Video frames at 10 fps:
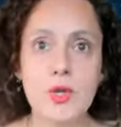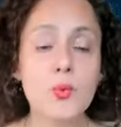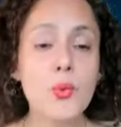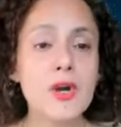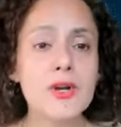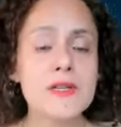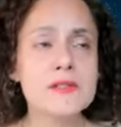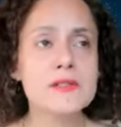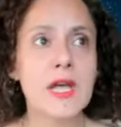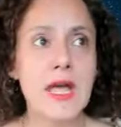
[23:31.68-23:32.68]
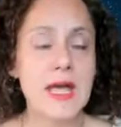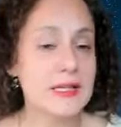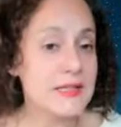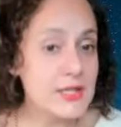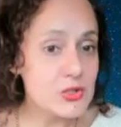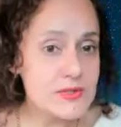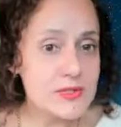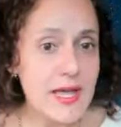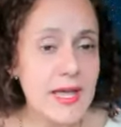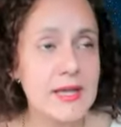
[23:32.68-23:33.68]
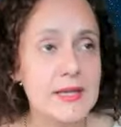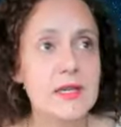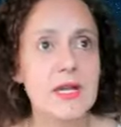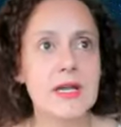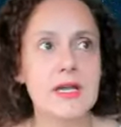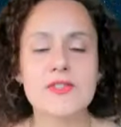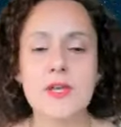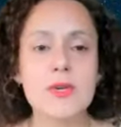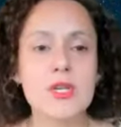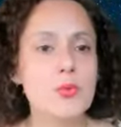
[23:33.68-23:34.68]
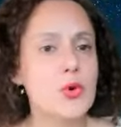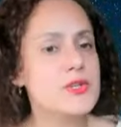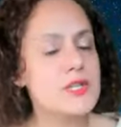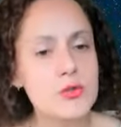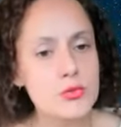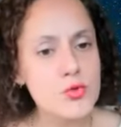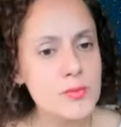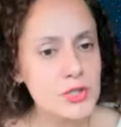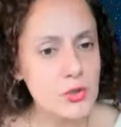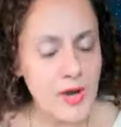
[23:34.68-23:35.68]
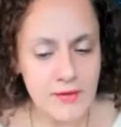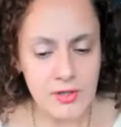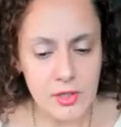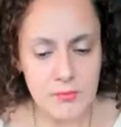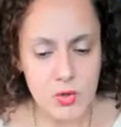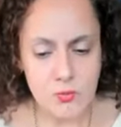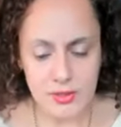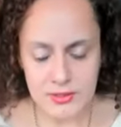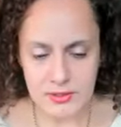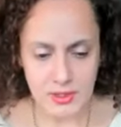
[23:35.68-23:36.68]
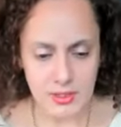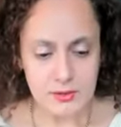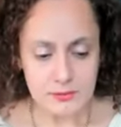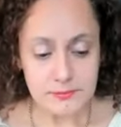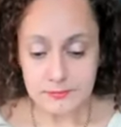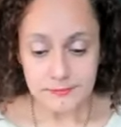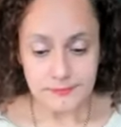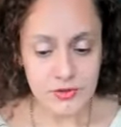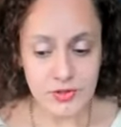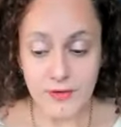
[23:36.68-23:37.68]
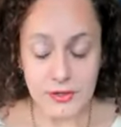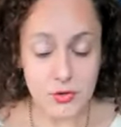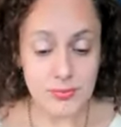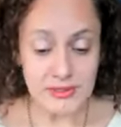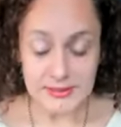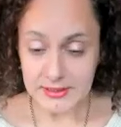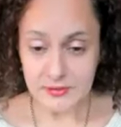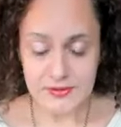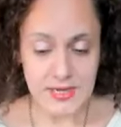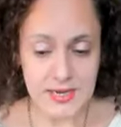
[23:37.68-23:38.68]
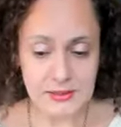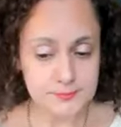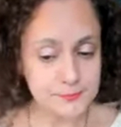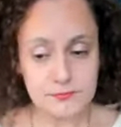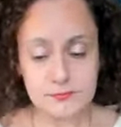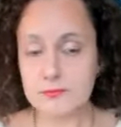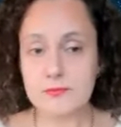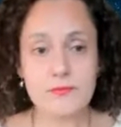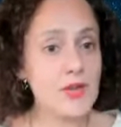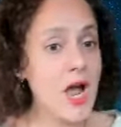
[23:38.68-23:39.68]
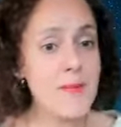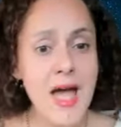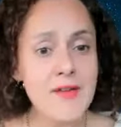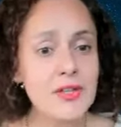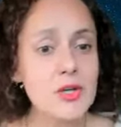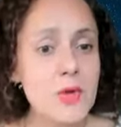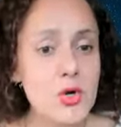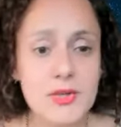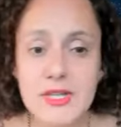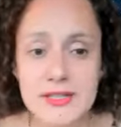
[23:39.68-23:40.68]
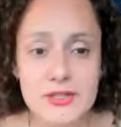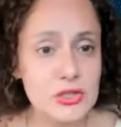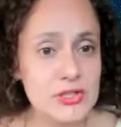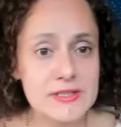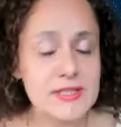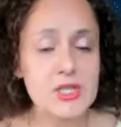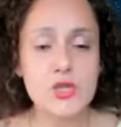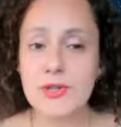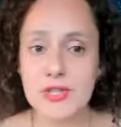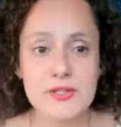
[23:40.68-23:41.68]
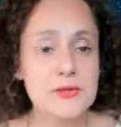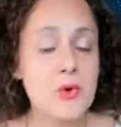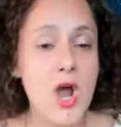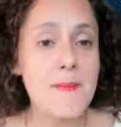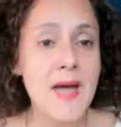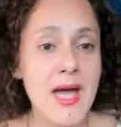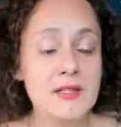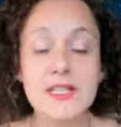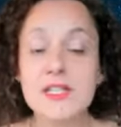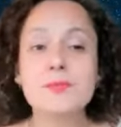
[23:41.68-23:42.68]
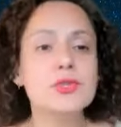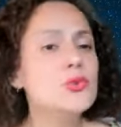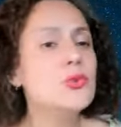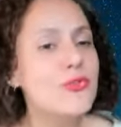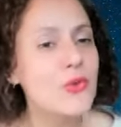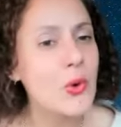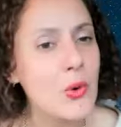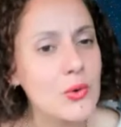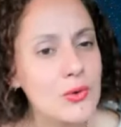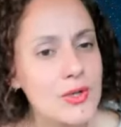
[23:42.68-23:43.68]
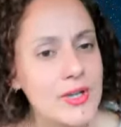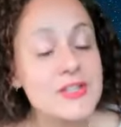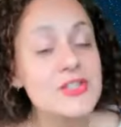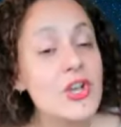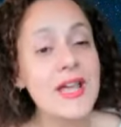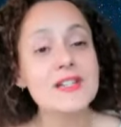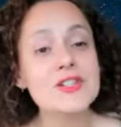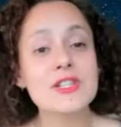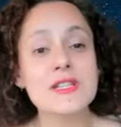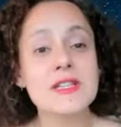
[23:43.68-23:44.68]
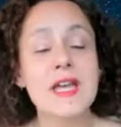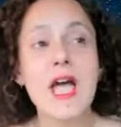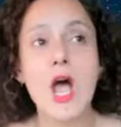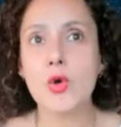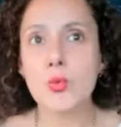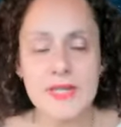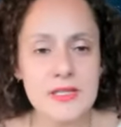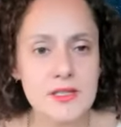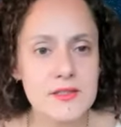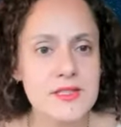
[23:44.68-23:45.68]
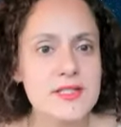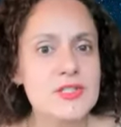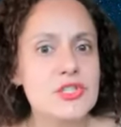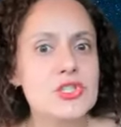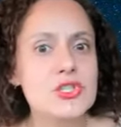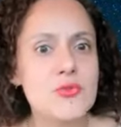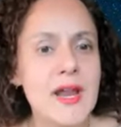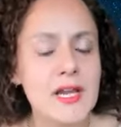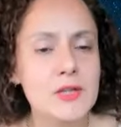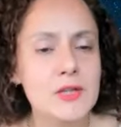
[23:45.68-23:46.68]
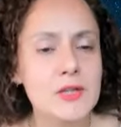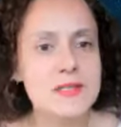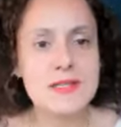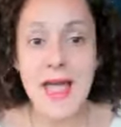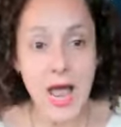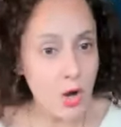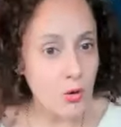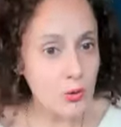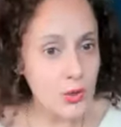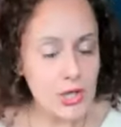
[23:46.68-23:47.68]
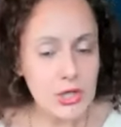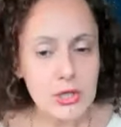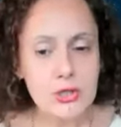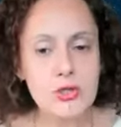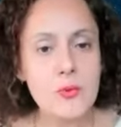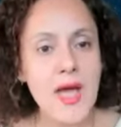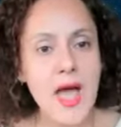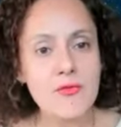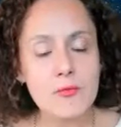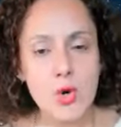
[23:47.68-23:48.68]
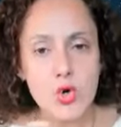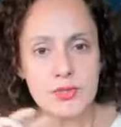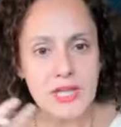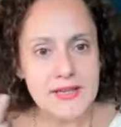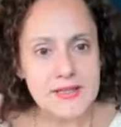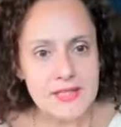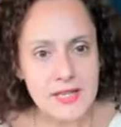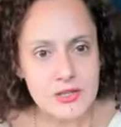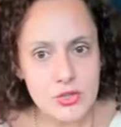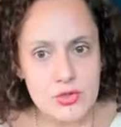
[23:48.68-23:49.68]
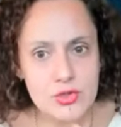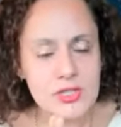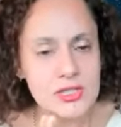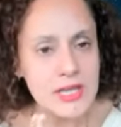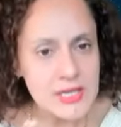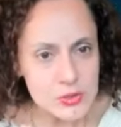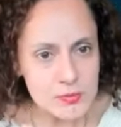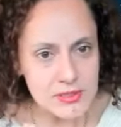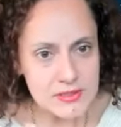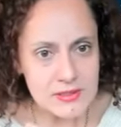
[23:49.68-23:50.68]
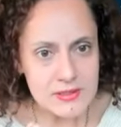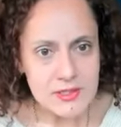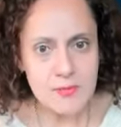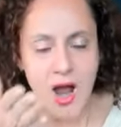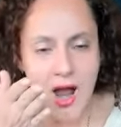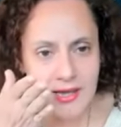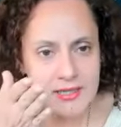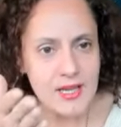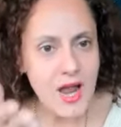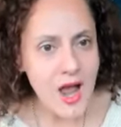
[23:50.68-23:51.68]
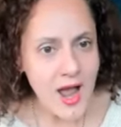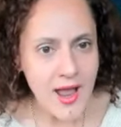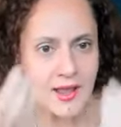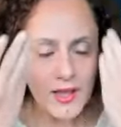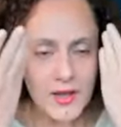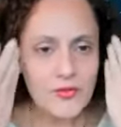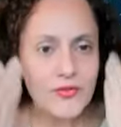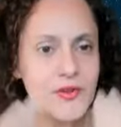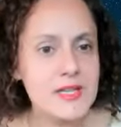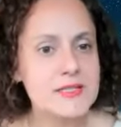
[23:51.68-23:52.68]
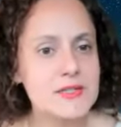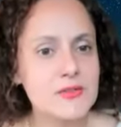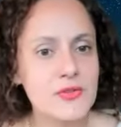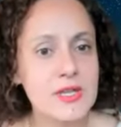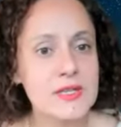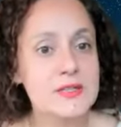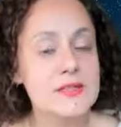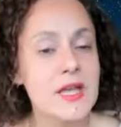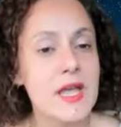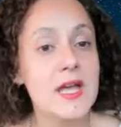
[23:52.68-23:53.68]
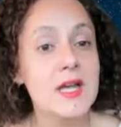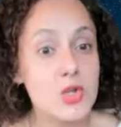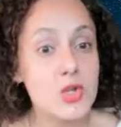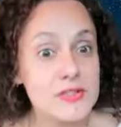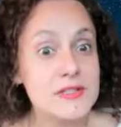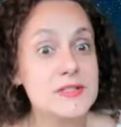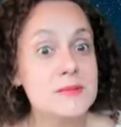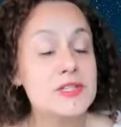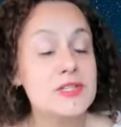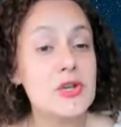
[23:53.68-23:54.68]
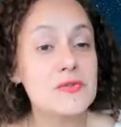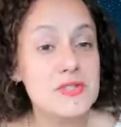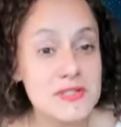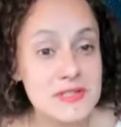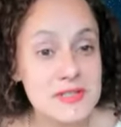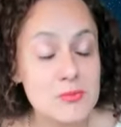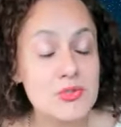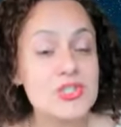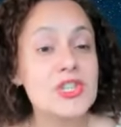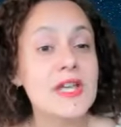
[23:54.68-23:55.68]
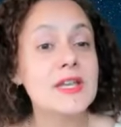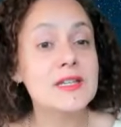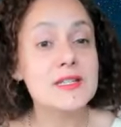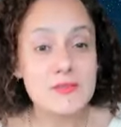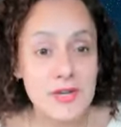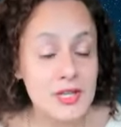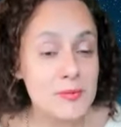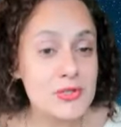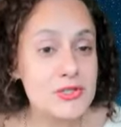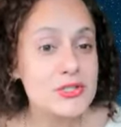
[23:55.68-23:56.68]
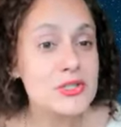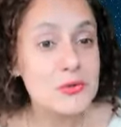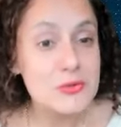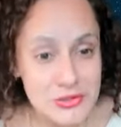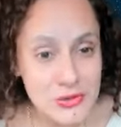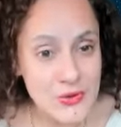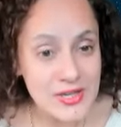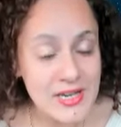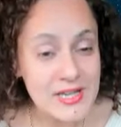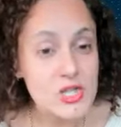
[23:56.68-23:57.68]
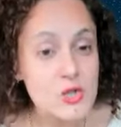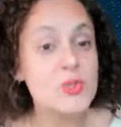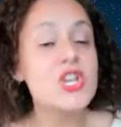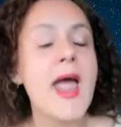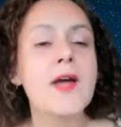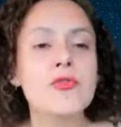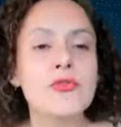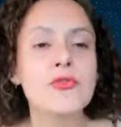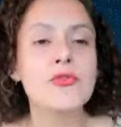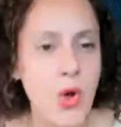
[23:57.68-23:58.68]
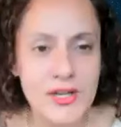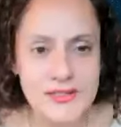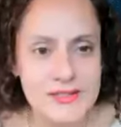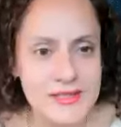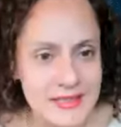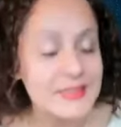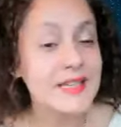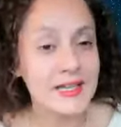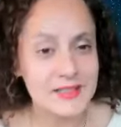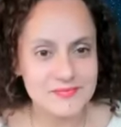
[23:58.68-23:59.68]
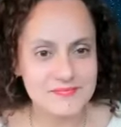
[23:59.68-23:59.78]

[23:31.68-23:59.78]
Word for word: Whereas, like you said, if somebody walks in the room and you're having a moment, the vulnerability of saying, I'm having a moment, it's good to see you, but this is where I'm at, it's beautiful. Mm-hmm. It's not mm-hmm. actually a weakness, it's a strength because now you have mobilized that social engagement system, eye to eye, face to face, nervous system to nervous system, which then can develop into soul to soul connection, which everyone is seeking.